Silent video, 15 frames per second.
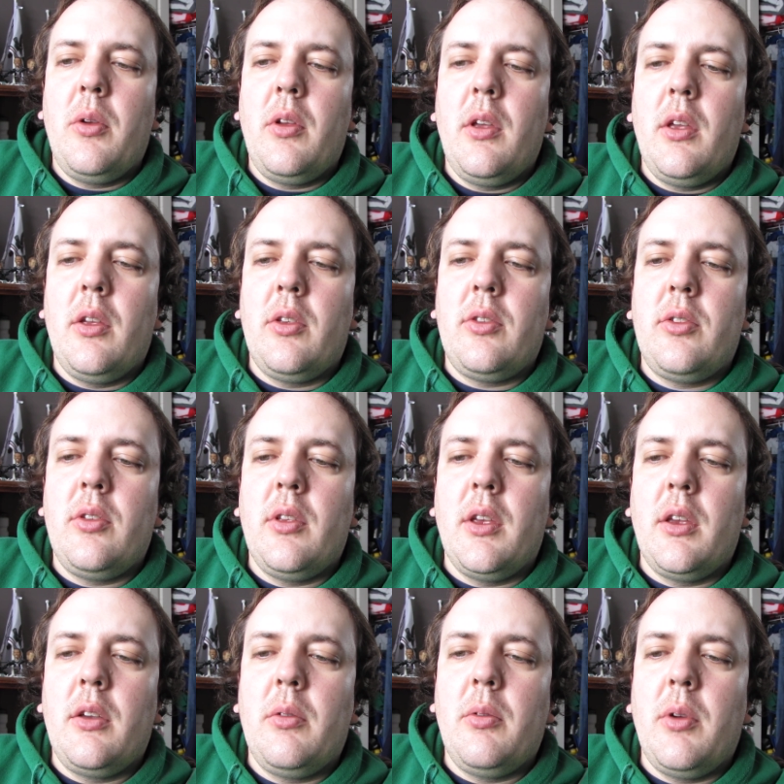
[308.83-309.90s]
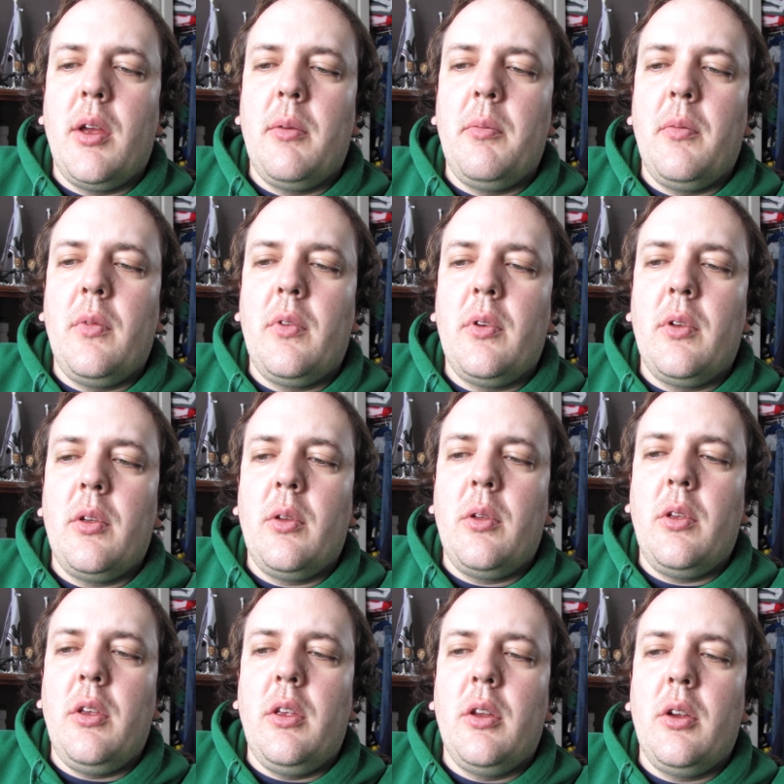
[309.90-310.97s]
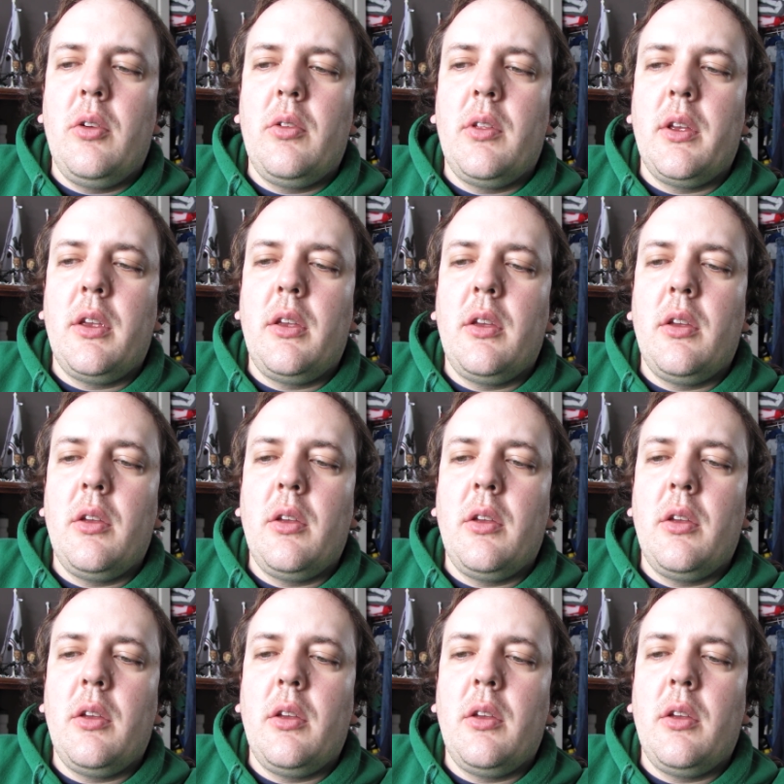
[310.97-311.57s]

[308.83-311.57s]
it's like you know like